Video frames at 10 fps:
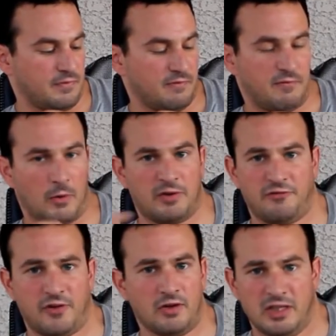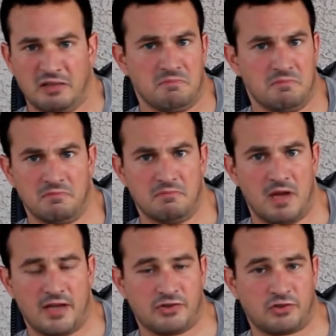very filling
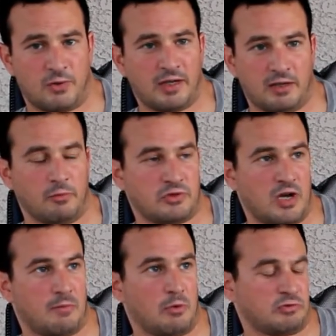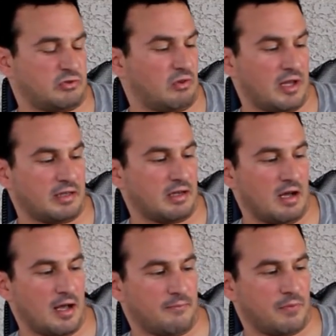as a drink. It was almost like
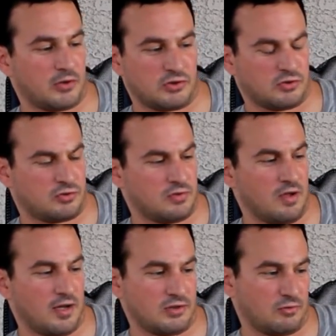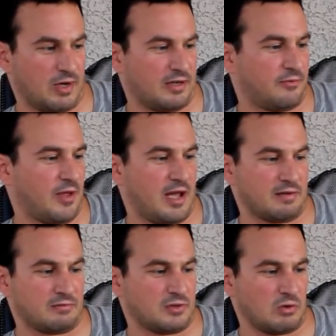a drink that
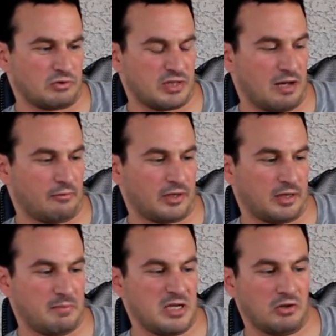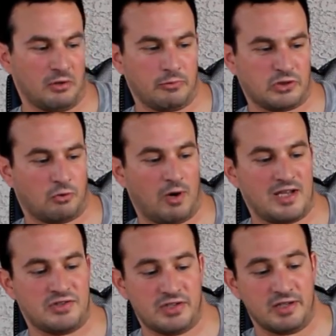goes down like a meal. It was
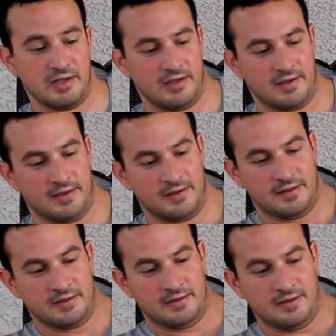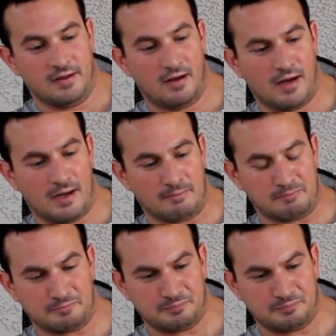crazy. But